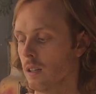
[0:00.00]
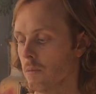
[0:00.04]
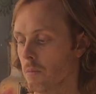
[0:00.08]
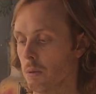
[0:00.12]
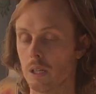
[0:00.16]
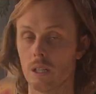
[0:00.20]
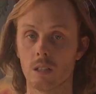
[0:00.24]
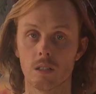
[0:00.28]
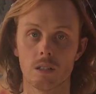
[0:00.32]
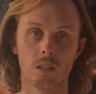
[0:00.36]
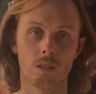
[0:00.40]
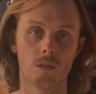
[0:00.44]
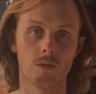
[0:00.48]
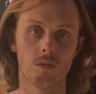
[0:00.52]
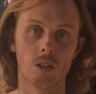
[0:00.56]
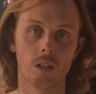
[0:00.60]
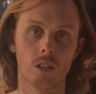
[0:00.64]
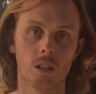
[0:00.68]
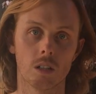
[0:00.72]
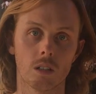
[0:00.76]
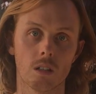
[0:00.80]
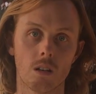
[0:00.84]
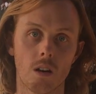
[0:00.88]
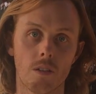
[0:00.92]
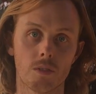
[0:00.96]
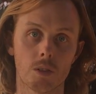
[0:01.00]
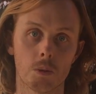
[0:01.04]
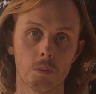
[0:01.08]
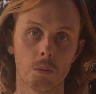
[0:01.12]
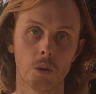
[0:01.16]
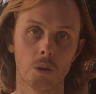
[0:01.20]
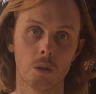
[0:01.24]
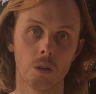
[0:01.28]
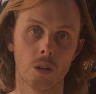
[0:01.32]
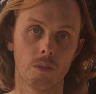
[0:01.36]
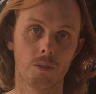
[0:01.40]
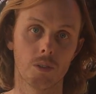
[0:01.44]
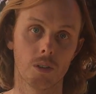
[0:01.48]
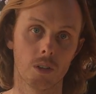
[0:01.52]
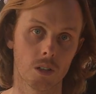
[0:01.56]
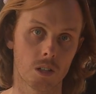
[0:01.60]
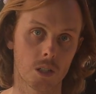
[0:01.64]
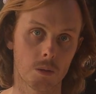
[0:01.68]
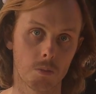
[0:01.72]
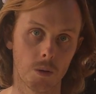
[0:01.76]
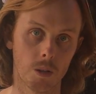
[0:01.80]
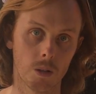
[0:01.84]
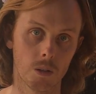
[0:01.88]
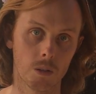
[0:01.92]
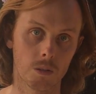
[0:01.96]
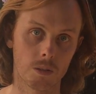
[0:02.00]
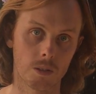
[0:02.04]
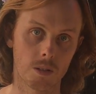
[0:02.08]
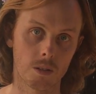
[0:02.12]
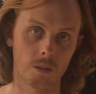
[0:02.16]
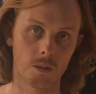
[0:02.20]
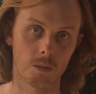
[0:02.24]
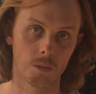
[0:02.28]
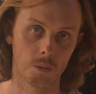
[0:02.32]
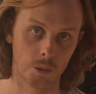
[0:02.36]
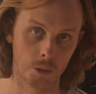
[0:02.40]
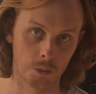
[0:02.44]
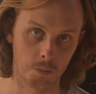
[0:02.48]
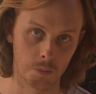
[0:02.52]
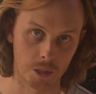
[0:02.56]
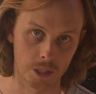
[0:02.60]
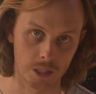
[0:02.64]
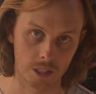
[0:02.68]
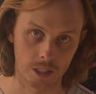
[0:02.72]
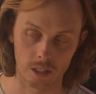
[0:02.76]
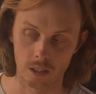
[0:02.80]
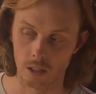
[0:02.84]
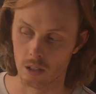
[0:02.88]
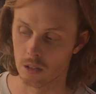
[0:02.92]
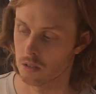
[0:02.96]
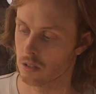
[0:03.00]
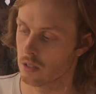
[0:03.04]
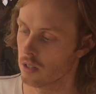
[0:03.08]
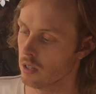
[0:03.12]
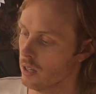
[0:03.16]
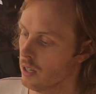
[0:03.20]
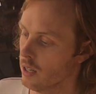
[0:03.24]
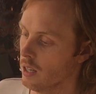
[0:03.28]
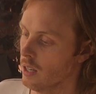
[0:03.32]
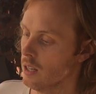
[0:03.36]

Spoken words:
because it's very uncomfortable if you're exposed with mosquitoes.